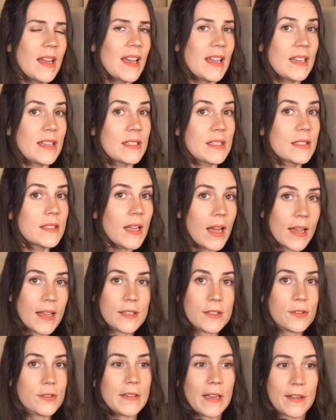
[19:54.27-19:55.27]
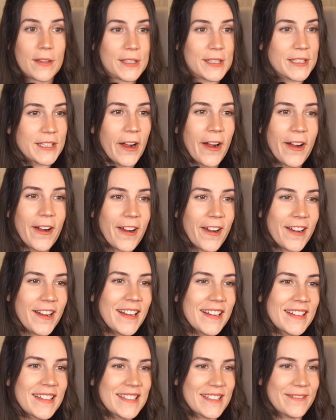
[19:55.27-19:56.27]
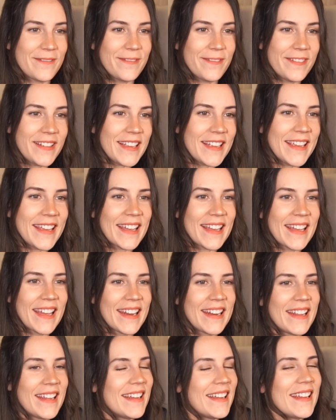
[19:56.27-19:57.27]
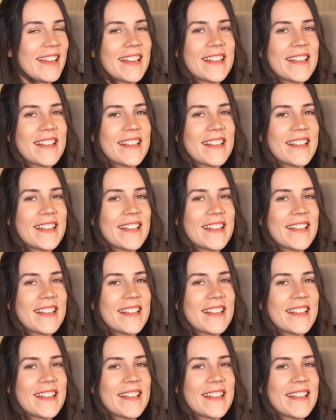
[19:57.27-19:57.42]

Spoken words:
And his signs are now starting to weaken.